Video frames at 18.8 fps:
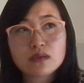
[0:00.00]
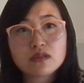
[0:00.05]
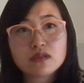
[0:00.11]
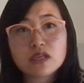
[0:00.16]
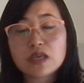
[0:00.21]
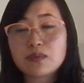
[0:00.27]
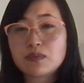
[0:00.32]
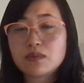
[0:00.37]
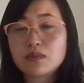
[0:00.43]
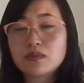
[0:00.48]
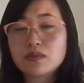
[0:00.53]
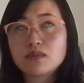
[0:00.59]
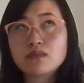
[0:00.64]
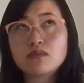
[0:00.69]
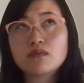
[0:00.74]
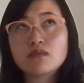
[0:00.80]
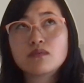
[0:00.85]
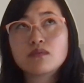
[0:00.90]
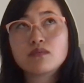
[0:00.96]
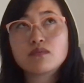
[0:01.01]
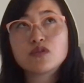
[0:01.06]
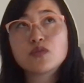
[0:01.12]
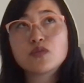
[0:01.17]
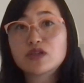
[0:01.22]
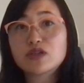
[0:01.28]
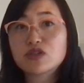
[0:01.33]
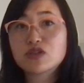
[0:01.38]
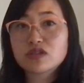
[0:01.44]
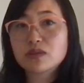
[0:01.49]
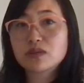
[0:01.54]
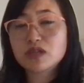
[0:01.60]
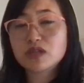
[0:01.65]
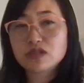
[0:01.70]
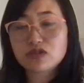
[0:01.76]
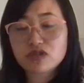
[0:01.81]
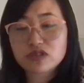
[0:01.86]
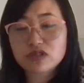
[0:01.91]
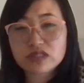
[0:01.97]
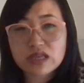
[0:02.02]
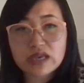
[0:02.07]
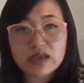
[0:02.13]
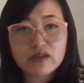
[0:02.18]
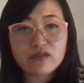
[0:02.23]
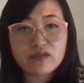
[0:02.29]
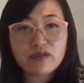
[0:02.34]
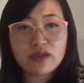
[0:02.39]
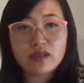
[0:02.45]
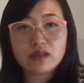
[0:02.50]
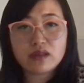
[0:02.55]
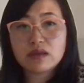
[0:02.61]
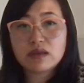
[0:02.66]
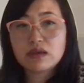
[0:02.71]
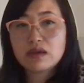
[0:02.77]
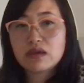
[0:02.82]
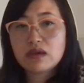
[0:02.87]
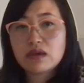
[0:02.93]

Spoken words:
to make sure subjects are safe and